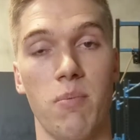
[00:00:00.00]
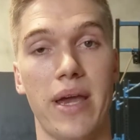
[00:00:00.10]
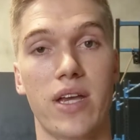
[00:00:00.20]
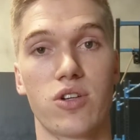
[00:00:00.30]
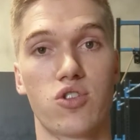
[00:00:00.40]
So
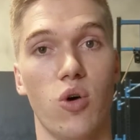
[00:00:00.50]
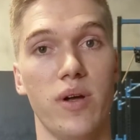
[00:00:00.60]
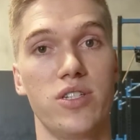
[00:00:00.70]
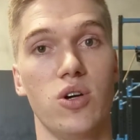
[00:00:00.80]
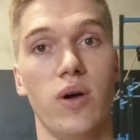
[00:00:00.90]
making
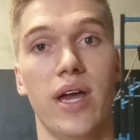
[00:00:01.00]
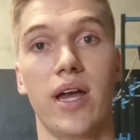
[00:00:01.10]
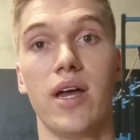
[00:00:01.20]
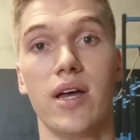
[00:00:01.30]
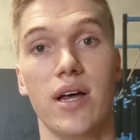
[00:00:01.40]
sure we're
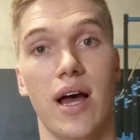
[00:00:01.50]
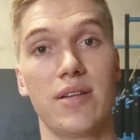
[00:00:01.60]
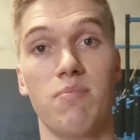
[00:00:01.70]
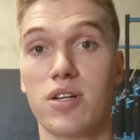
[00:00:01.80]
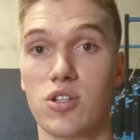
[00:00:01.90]
doing
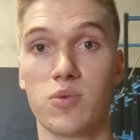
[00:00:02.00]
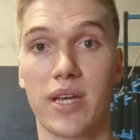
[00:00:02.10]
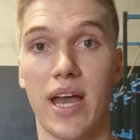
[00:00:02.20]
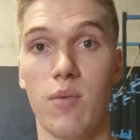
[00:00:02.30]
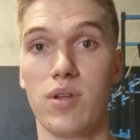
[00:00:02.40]
as much as
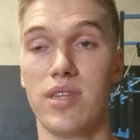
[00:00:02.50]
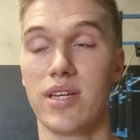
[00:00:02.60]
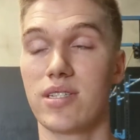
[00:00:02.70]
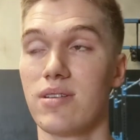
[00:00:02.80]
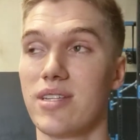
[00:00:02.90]
we can with
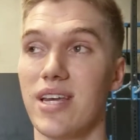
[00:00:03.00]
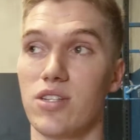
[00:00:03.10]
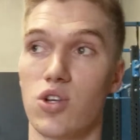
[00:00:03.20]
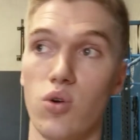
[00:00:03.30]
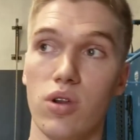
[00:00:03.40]
this. Let's
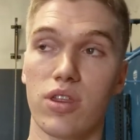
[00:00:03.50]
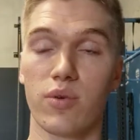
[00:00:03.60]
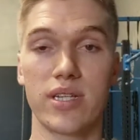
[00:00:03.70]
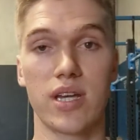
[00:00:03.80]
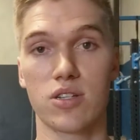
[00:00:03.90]
say 2 to
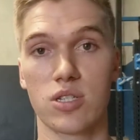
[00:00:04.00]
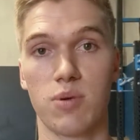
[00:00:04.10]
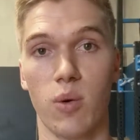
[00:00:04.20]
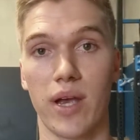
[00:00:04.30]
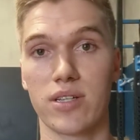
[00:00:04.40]
3
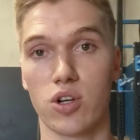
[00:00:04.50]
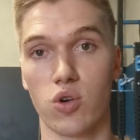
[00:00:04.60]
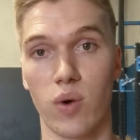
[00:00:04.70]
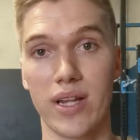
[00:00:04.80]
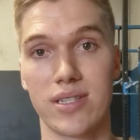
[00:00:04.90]
sessions per week is a
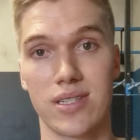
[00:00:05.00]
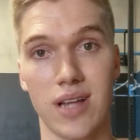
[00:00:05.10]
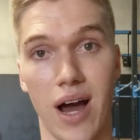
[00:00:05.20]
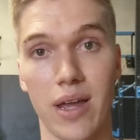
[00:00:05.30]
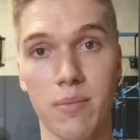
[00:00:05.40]
great
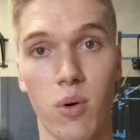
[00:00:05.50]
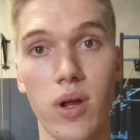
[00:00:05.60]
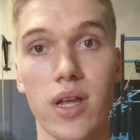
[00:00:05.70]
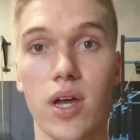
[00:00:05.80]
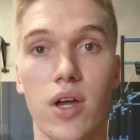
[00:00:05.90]
starting
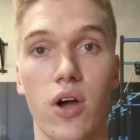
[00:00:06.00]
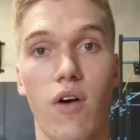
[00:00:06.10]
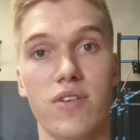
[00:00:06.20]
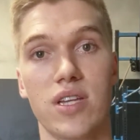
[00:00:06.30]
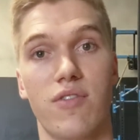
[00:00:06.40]
point.
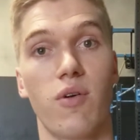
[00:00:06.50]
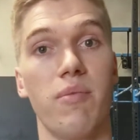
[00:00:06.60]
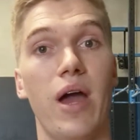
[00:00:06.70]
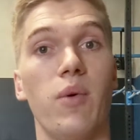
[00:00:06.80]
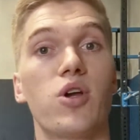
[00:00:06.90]
Obviously
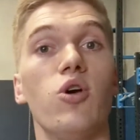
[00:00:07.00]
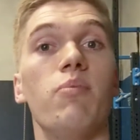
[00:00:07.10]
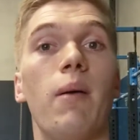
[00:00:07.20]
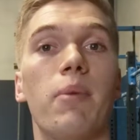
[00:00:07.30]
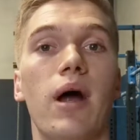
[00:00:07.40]
from there we
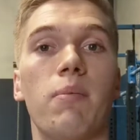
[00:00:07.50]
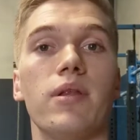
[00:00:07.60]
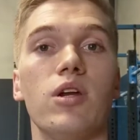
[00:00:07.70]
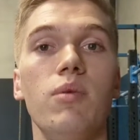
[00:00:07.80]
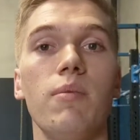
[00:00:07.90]
could bump it
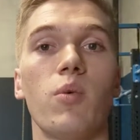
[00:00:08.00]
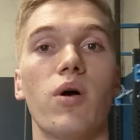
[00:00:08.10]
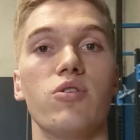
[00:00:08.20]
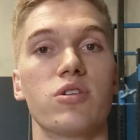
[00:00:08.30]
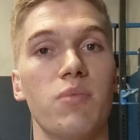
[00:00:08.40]
up a little bit. We
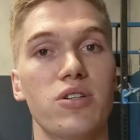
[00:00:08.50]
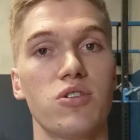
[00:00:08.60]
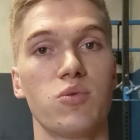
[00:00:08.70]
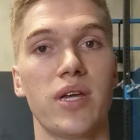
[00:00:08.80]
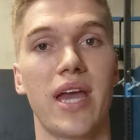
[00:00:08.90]
want to do as
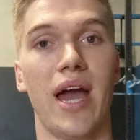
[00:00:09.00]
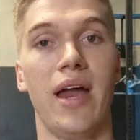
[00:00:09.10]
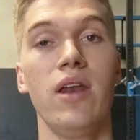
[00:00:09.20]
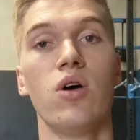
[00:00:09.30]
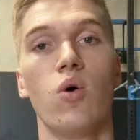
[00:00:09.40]
much as we
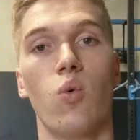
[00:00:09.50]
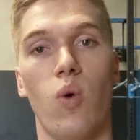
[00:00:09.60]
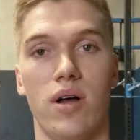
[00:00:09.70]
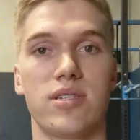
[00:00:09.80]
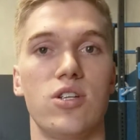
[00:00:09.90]
can
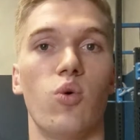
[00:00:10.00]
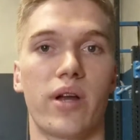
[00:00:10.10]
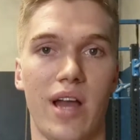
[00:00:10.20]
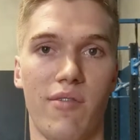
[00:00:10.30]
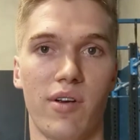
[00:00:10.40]
while
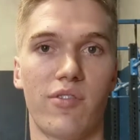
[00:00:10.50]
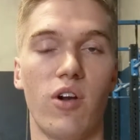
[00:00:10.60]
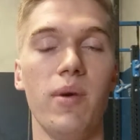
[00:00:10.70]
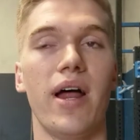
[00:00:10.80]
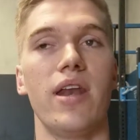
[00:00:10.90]
still recovering
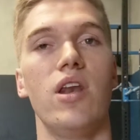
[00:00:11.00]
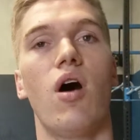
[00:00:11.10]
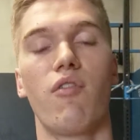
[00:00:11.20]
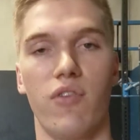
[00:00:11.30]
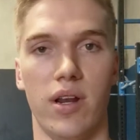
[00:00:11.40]
from it and
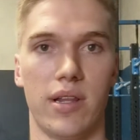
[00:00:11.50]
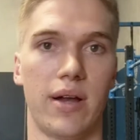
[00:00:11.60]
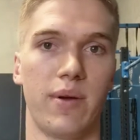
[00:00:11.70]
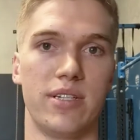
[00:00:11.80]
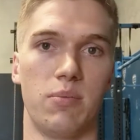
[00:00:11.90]
not feeling
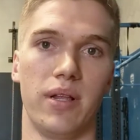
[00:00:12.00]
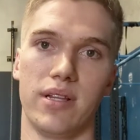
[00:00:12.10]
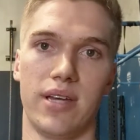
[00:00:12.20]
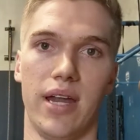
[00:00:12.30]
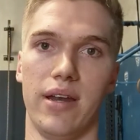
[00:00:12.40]
like we're
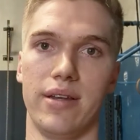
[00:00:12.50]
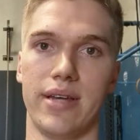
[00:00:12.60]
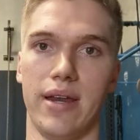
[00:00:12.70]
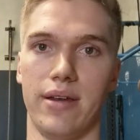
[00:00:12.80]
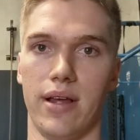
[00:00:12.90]
debilitated
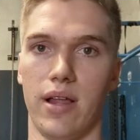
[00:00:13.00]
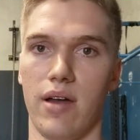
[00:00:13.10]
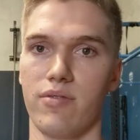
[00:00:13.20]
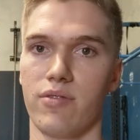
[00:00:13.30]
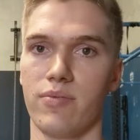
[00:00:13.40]
in day-to-day
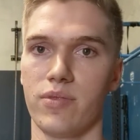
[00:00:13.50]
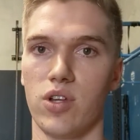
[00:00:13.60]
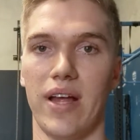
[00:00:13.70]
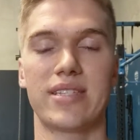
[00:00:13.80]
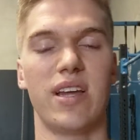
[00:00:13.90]
life.
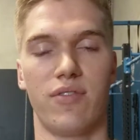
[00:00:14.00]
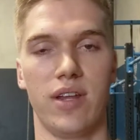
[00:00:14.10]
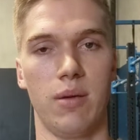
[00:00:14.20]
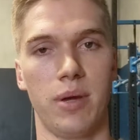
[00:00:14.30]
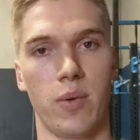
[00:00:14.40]
So that's
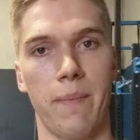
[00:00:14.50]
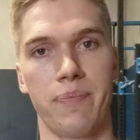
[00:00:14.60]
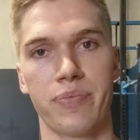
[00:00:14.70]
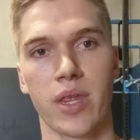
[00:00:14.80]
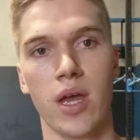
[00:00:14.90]
definitely a big one.
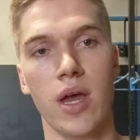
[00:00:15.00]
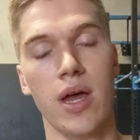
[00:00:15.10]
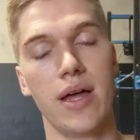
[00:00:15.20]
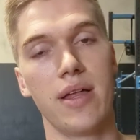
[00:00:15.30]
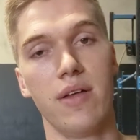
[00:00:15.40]

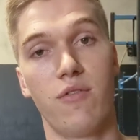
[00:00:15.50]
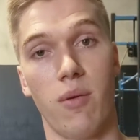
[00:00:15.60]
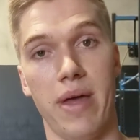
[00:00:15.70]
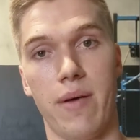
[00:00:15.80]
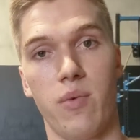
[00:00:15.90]

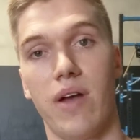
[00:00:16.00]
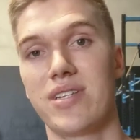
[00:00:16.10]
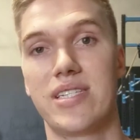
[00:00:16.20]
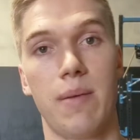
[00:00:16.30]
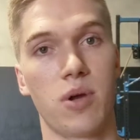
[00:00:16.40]
From there, we
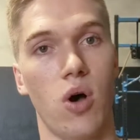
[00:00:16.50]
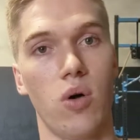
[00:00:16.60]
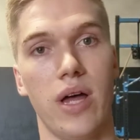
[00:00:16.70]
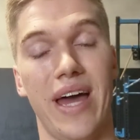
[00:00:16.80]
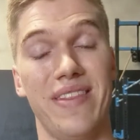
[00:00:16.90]
have a step
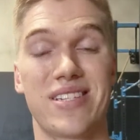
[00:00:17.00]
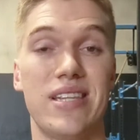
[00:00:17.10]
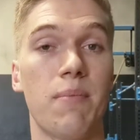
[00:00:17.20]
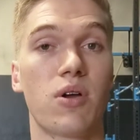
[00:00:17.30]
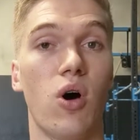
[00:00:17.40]
goal, and the
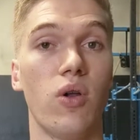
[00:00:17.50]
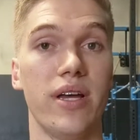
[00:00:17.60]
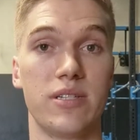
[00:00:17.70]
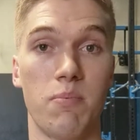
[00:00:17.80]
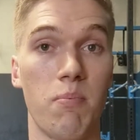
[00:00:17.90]
step
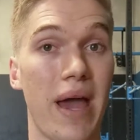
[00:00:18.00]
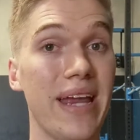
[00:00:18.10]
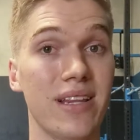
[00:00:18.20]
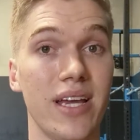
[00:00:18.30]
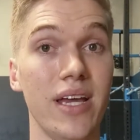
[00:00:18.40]
goal is
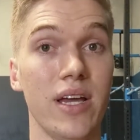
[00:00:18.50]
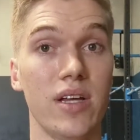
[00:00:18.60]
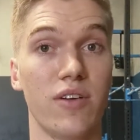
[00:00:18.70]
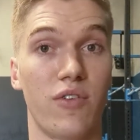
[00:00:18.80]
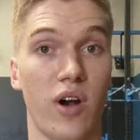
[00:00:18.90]
mainly
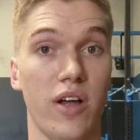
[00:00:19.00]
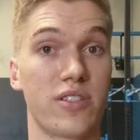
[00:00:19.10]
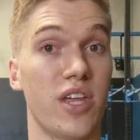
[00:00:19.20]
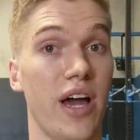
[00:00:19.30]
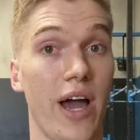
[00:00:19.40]

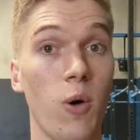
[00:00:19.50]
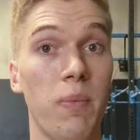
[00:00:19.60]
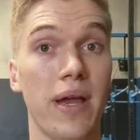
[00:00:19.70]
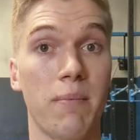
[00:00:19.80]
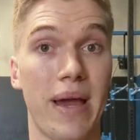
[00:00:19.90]
for the
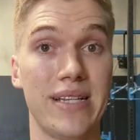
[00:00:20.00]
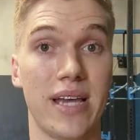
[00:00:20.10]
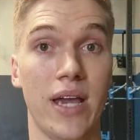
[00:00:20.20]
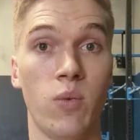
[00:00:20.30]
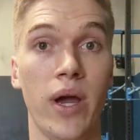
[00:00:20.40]
helping
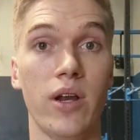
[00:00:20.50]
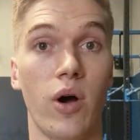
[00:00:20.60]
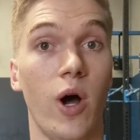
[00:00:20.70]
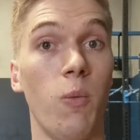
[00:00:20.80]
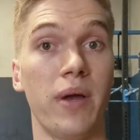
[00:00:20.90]
maintain weight
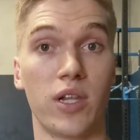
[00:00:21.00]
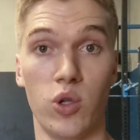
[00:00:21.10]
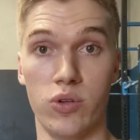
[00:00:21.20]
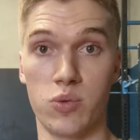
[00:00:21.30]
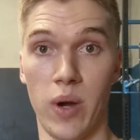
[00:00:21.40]
or
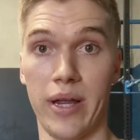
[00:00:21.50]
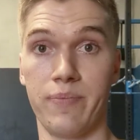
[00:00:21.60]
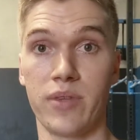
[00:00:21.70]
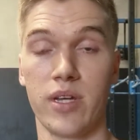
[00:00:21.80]
helping lose weight.